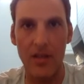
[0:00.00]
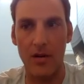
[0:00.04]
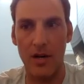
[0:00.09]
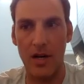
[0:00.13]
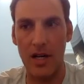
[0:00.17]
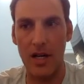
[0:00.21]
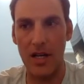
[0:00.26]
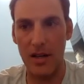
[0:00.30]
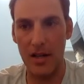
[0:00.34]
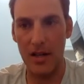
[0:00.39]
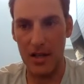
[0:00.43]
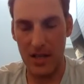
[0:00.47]

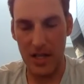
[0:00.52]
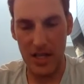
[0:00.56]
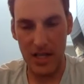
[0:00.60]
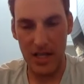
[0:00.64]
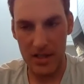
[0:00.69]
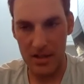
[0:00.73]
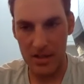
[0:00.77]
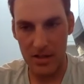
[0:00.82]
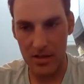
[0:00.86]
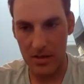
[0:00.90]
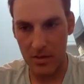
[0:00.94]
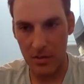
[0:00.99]
Right? We
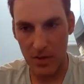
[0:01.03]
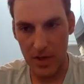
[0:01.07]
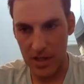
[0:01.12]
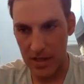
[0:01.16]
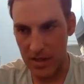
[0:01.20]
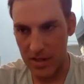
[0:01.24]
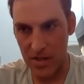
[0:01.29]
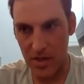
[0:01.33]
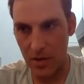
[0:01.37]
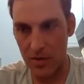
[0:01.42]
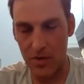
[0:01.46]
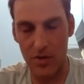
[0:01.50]

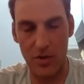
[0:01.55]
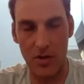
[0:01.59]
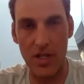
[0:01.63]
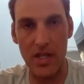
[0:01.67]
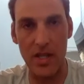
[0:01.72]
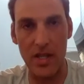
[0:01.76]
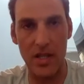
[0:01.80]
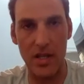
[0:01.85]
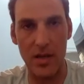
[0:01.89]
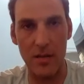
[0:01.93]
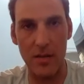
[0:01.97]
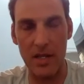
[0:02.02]
can still
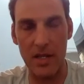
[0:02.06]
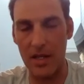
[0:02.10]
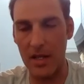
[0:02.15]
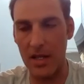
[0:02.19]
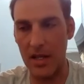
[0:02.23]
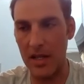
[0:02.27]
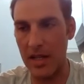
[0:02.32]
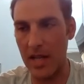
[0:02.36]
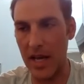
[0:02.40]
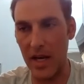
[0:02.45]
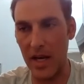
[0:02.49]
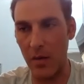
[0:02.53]
treat them in
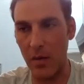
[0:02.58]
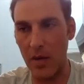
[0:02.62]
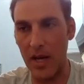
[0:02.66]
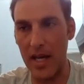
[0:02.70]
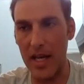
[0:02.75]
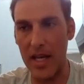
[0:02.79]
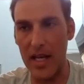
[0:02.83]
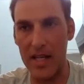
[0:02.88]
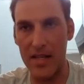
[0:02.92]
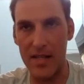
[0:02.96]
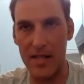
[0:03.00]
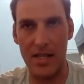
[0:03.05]
a lot of
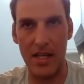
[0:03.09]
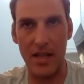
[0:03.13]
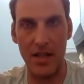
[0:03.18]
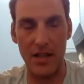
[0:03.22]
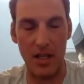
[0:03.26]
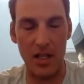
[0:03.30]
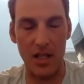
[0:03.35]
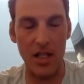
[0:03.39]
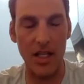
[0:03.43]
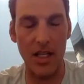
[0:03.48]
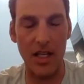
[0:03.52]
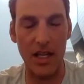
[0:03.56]
ways in
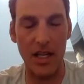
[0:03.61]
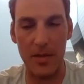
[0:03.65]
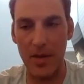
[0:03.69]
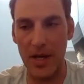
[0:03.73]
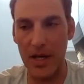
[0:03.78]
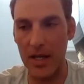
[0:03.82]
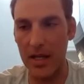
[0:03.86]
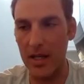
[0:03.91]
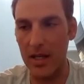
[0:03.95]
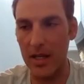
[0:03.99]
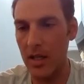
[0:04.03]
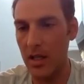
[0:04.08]
the clinic,
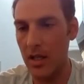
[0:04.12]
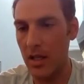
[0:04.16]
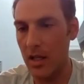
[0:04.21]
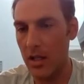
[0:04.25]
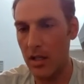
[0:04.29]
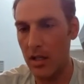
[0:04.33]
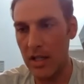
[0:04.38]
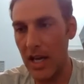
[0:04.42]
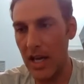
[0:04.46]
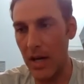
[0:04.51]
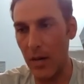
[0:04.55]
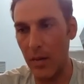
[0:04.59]
but
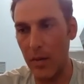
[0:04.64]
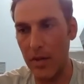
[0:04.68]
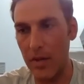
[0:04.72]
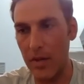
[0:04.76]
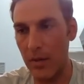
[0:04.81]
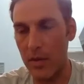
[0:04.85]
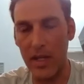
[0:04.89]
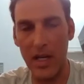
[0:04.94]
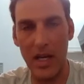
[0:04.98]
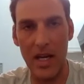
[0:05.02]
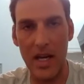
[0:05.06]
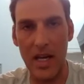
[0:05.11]
yeah,
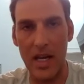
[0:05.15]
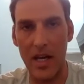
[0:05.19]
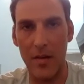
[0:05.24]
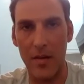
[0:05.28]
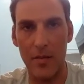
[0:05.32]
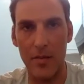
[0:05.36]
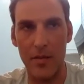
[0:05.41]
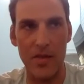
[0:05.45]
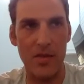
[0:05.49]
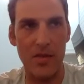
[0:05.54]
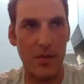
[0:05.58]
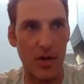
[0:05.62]
we got to
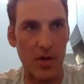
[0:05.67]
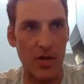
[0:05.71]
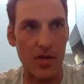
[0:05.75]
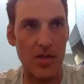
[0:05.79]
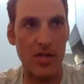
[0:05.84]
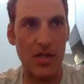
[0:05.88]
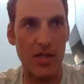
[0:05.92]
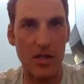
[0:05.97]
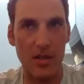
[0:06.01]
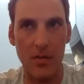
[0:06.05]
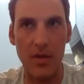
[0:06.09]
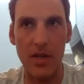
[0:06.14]
help this
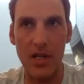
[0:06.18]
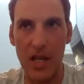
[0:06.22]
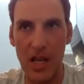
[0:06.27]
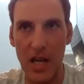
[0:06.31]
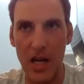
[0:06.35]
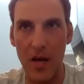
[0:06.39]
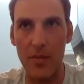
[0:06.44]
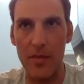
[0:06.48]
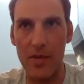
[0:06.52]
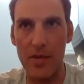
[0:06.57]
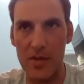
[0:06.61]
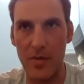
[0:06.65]
person. We can
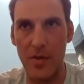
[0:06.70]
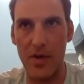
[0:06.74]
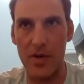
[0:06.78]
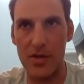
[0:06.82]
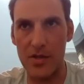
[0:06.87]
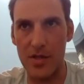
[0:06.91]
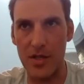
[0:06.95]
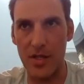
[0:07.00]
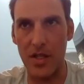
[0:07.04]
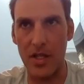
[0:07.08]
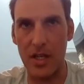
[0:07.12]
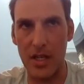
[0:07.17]
help this
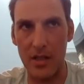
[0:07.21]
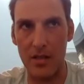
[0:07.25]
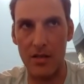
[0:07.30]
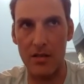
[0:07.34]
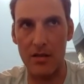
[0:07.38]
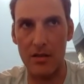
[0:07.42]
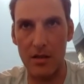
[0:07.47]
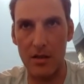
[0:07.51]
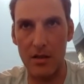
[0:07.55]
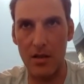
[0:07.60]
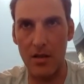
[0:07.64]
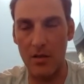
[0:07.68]
person. Like,
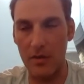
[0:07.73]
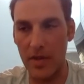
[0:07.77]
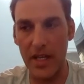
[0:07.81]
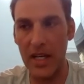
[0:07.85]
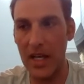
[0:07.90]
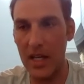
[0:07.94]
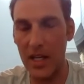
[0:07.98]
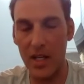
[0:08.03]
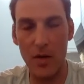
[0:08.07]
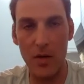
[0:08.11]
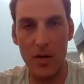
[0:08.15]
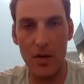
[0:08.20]
they
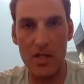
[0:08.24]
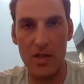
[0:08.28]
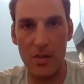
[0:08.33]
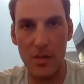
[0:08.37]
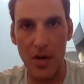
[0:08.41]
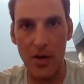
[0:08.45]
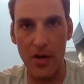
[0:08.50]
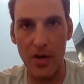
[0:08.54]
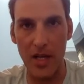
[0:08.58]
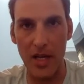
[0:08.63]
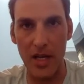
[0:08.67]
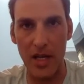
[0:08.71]
got to quit
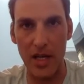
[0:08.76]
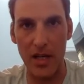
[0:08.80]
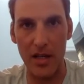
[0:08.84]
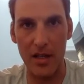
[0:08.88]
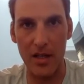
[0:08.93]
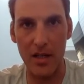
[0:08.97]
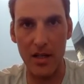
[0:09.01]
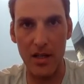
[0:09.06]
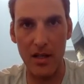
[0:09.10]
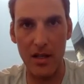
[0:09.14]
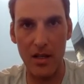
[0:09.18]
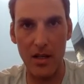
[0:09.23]
smoking,
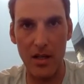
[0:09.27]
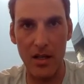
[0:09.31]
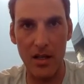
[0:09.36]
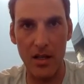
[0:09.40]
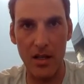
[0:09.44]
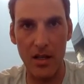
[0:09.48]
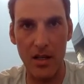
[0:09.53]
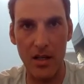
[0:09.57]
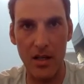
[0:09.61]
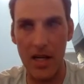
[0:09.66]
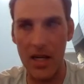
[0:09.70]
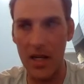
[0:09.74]

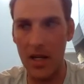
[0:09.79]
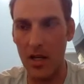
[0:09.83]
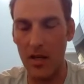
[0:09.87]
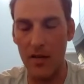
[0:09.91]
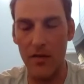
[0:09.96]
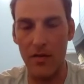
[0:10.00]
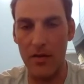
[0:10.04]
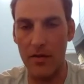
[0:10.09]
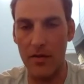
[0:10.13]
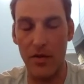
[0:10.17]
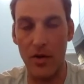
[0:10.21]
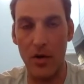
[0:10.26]

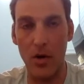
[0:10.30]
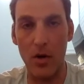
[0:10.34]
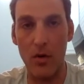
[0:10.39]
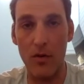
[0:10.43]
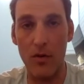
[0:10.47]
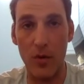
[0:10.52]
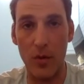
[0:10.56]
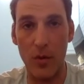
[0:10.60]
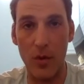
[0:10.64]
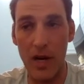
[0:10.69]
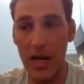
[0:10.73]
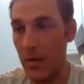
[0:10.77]
right? They're
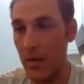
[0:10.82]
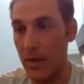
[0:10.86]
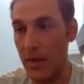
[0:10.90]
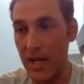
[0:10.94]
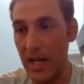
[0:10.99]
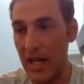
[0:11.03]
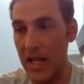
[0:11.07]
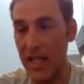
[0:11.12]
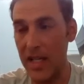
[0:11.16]
overweight. We